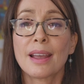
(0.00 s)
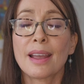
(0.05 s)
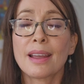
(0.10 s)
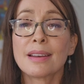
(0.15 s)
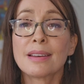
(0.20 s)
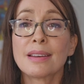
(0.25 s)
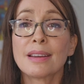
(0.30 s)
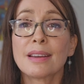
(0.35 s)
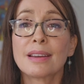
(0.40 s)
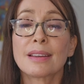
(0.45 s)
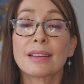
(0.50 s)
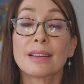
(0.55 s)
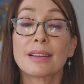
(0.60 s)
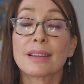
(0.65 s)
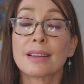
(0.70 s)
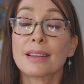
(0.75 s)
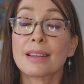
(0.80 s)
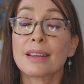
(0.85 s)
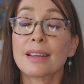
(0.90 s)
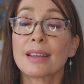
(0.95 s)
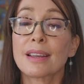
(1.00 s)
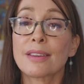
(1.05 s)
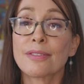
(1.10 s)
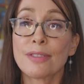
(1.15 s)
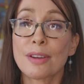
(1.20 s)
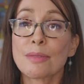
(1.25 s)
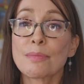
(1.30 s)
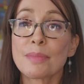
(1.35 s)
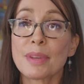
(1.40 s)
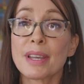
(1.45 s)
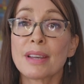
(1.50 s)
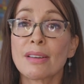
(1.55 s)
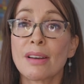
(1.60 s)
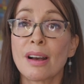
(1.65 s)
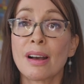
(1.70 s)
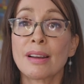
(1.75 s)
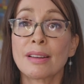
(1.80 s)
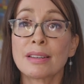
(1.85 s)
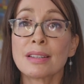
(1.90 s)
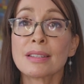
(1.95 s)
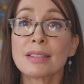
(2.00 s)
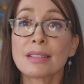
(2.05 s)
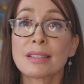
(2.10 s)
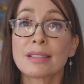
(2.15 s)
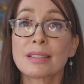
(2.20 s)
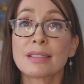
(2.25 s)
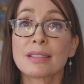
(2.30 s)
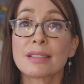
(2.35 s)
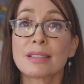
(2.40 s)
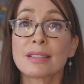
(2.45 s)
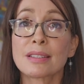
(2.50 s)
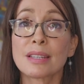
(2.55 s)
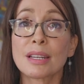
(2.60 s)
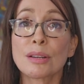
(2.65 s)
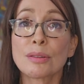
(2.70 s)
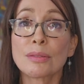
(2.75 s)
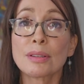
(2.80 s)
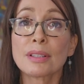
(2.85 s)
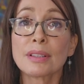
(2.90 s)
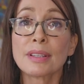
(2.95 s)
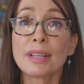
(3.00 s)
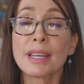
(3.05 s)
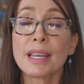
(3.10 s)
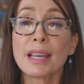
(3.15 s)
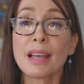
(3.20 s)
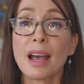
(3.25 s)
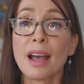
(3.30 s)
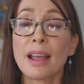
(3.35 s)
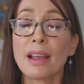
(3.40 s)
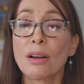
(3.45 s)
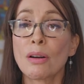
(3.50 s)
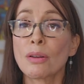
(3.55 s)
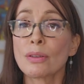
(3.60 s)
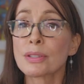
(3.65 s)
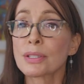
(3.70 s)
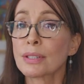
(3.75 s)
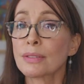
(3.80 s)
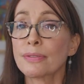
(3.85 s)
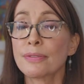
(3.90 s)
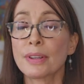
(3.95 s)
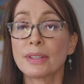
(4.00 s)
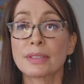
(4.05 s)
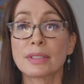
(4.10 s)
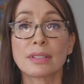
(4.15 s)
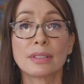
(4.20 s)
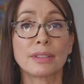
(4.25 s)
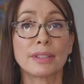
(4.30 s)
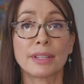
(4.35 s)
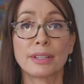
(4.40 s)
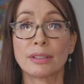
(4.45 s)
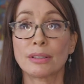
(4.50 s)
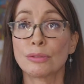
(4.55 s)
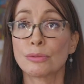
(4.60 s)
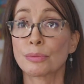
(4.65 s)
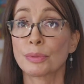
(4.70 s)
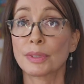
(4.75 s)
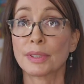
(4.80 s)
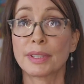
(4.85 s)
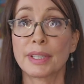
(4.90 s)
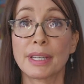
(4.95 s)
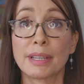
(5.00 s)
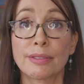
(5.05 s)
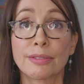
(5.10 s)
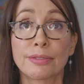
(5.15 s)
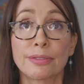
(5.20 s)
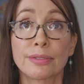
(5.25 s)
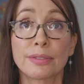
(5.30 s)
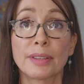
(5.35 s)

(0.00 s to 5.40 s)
And if I'm being honest, secretly, I also felt a little relief.